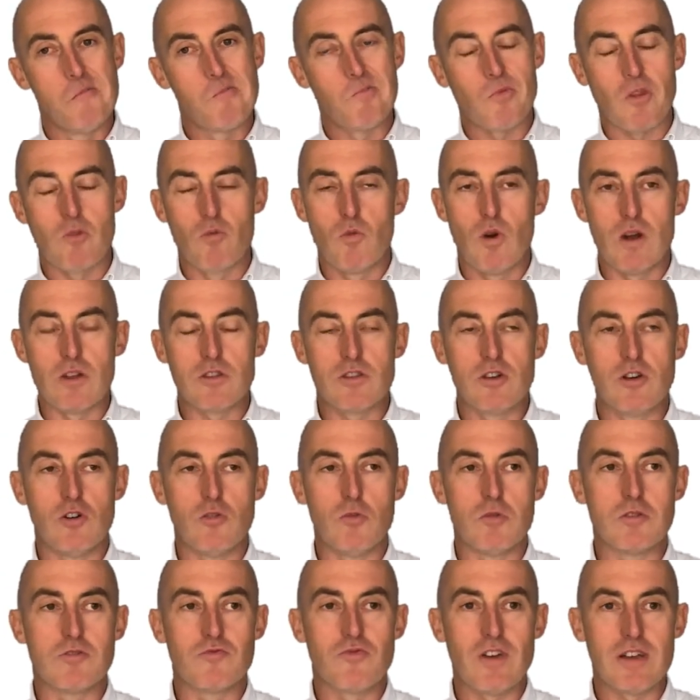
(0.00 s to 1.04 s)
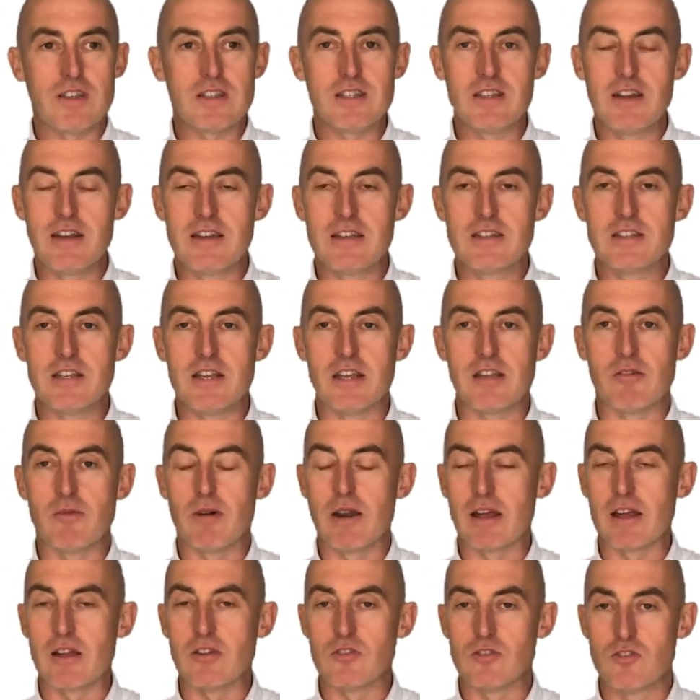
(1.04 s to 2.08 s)
And what I thought was fascinating when
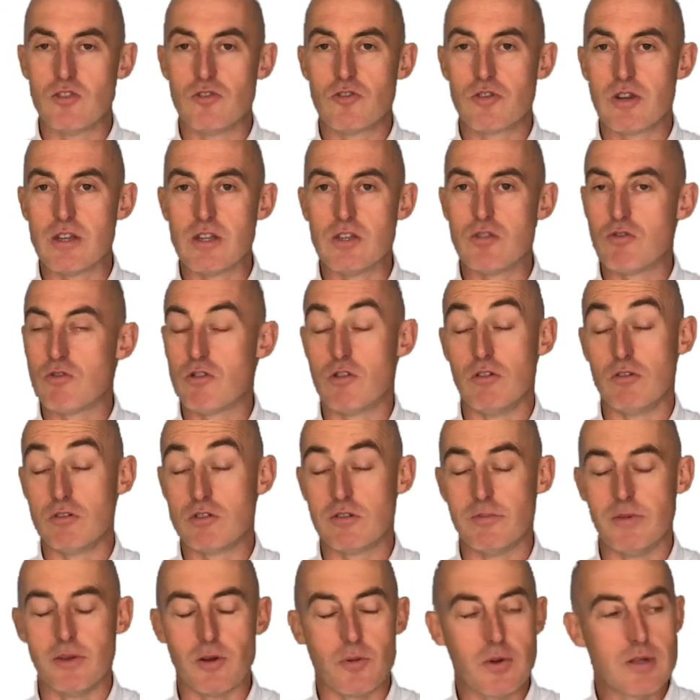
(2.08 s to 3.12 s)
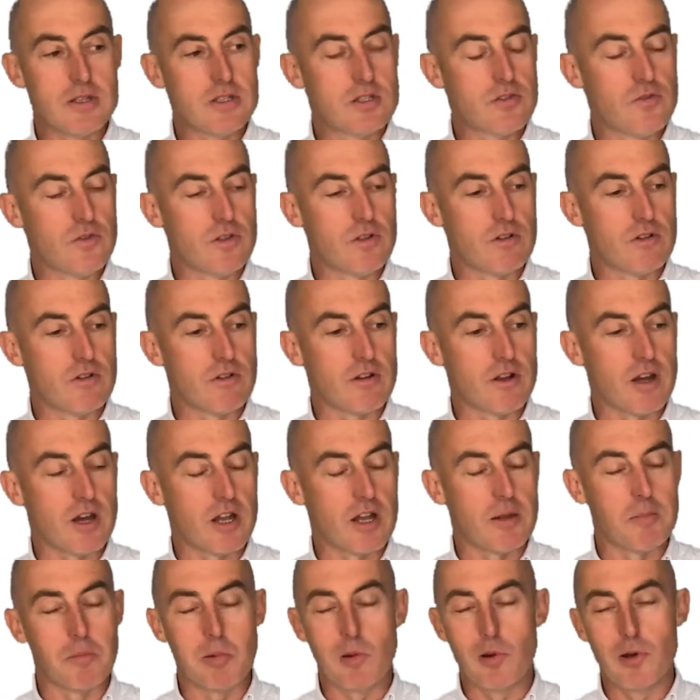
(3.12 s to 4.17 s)
I got talking to her and ultimately interviewed her
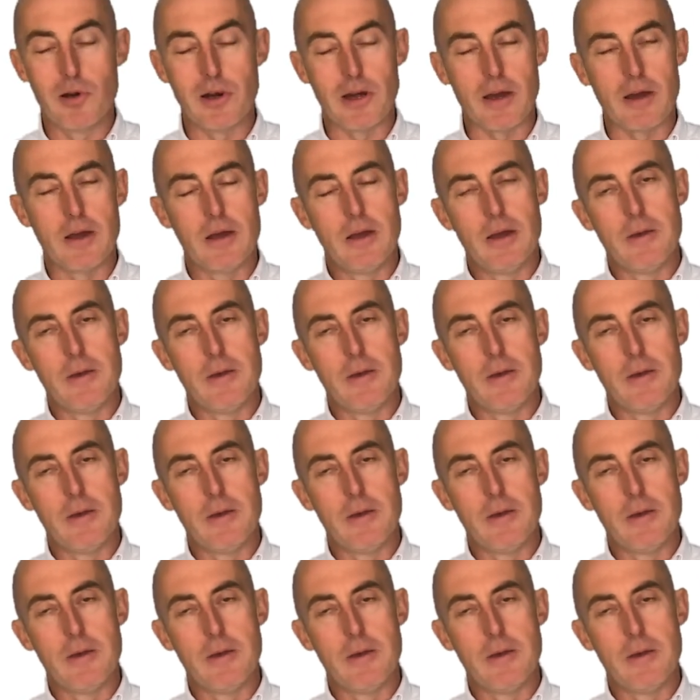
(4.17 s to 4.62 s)
and employed her